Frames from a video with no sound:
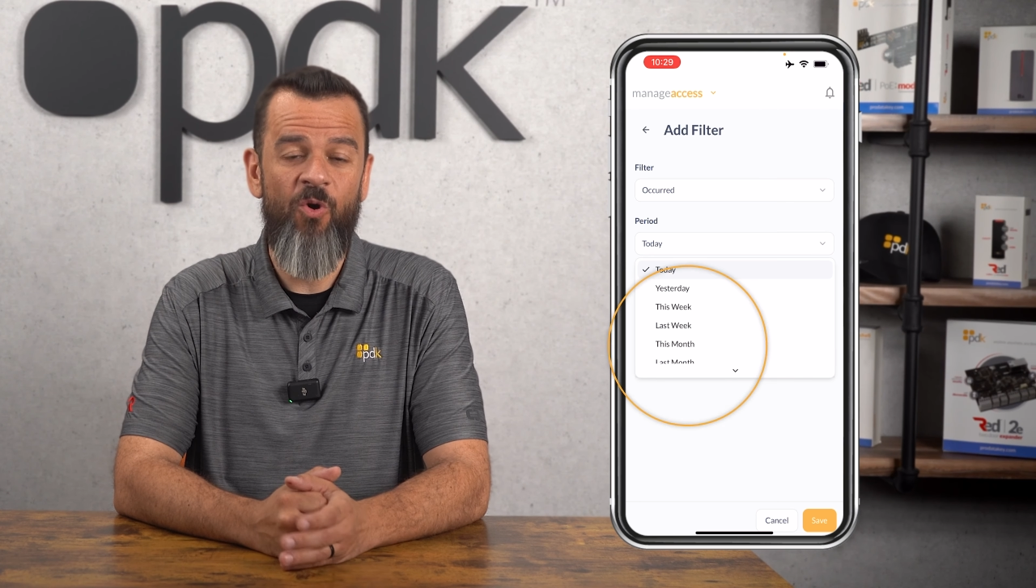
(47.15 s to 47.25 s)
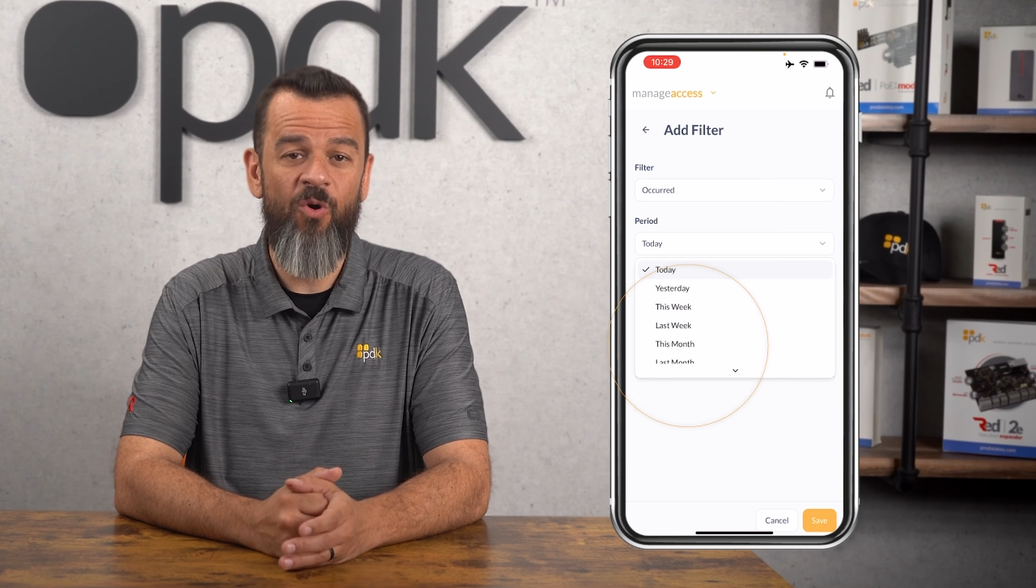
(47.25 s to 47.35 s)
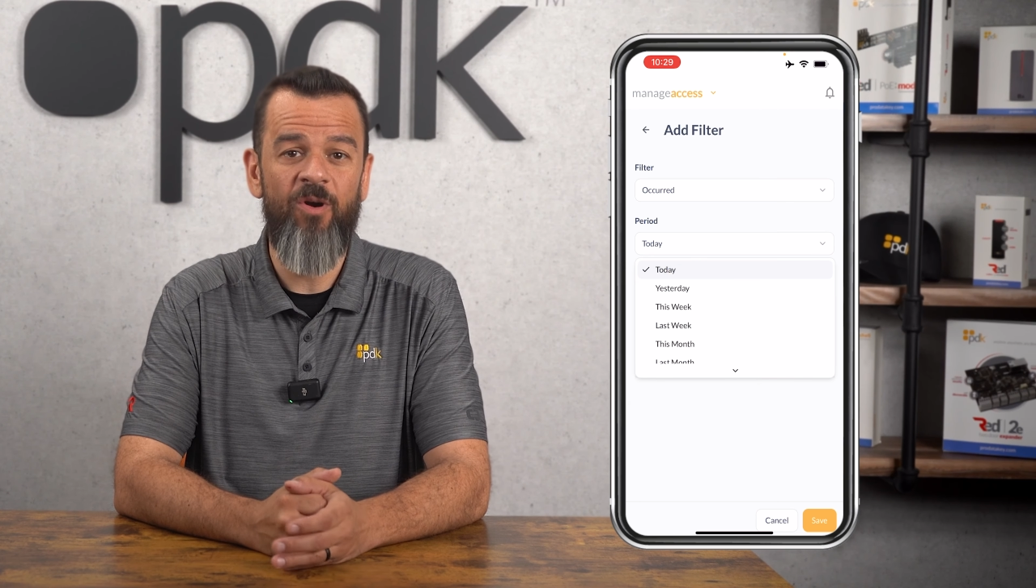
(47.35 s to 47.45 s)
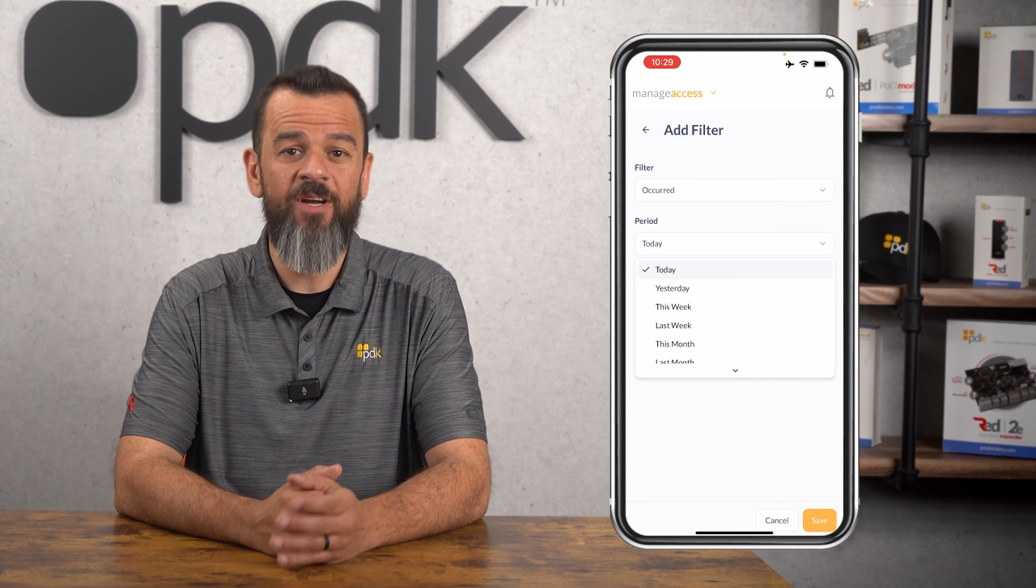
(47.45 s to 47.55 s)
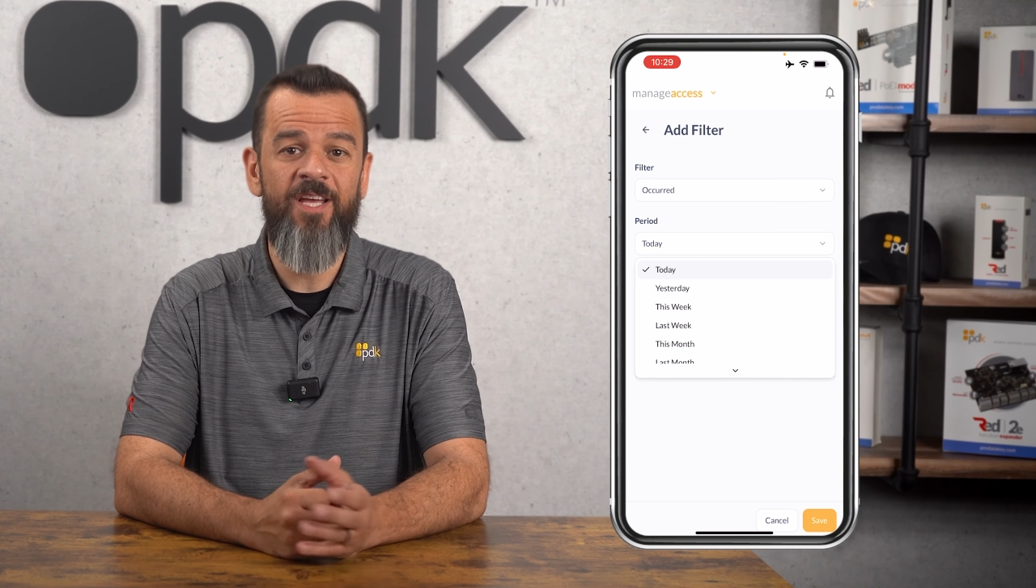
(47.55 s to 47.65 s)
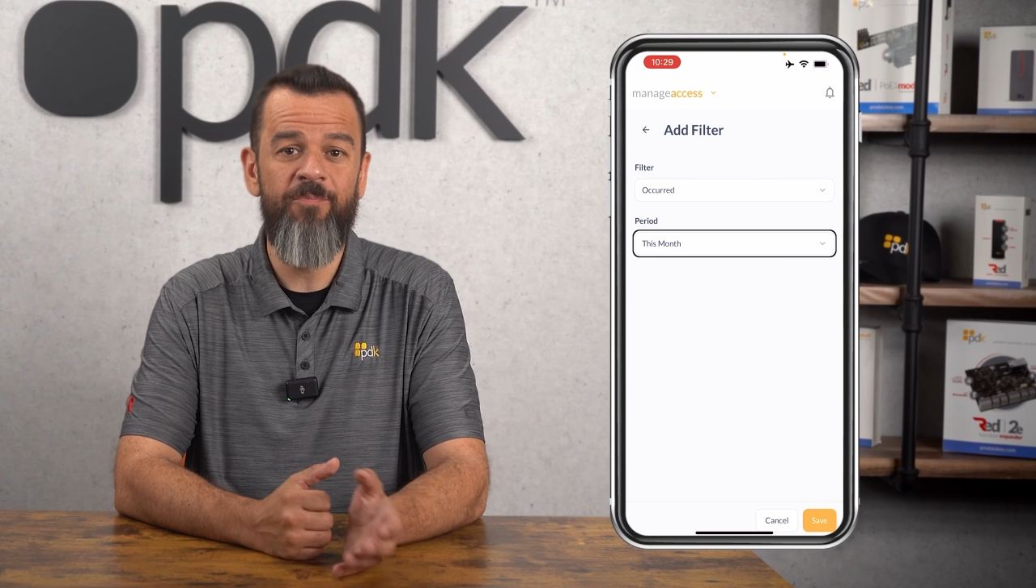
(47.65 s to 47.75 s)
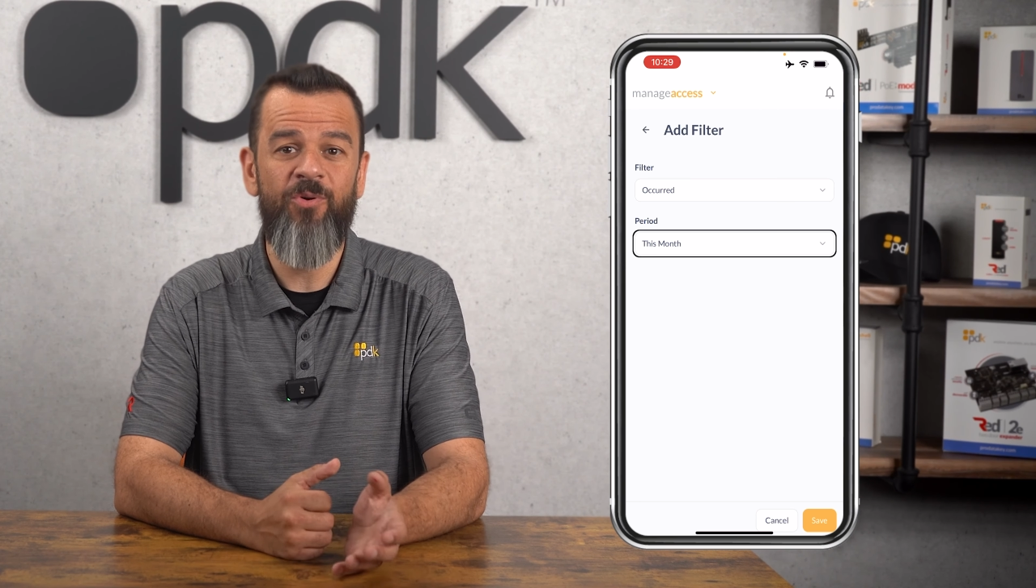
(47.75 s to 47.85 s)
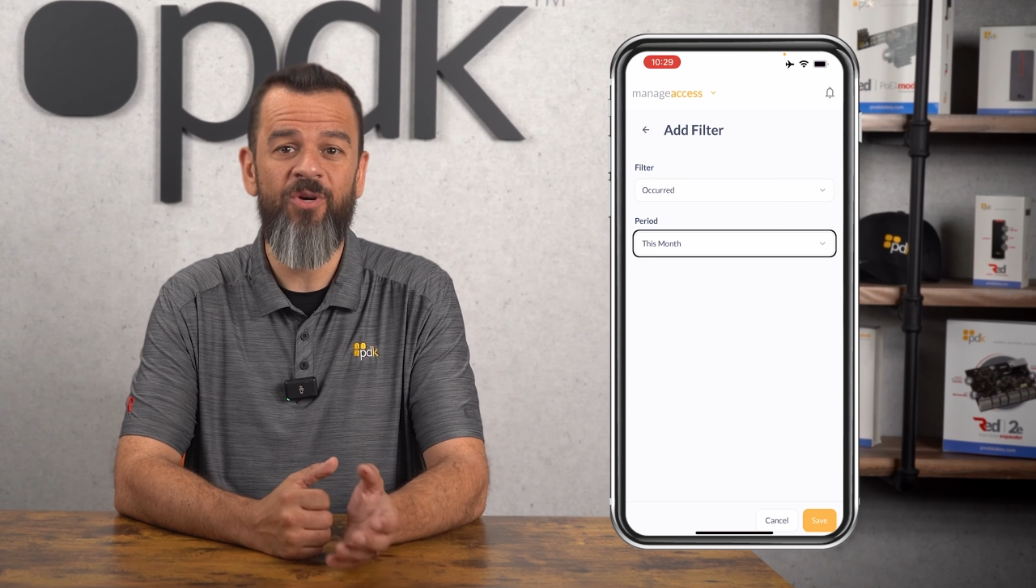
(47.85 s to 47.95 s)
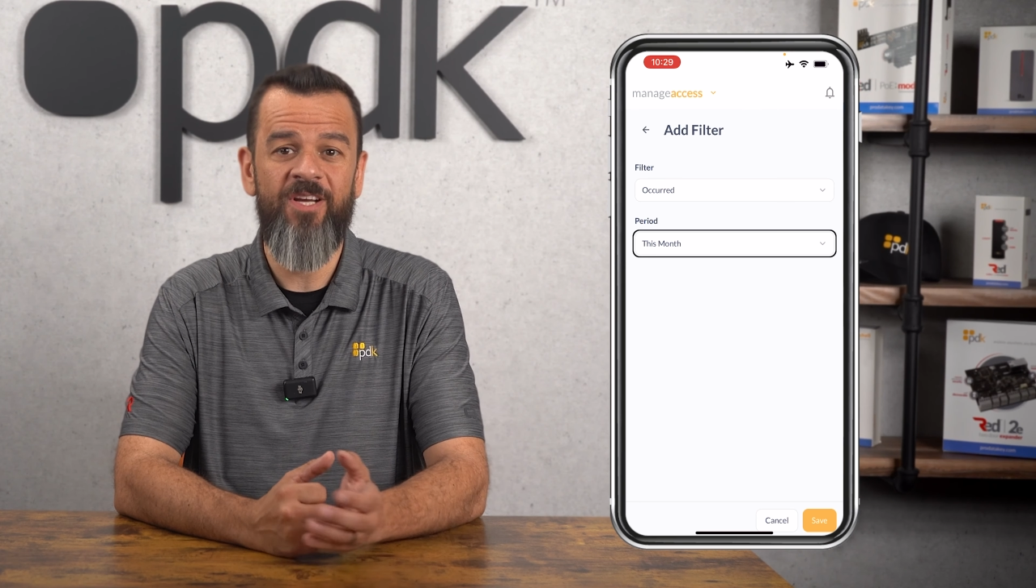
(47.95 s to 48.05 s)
or input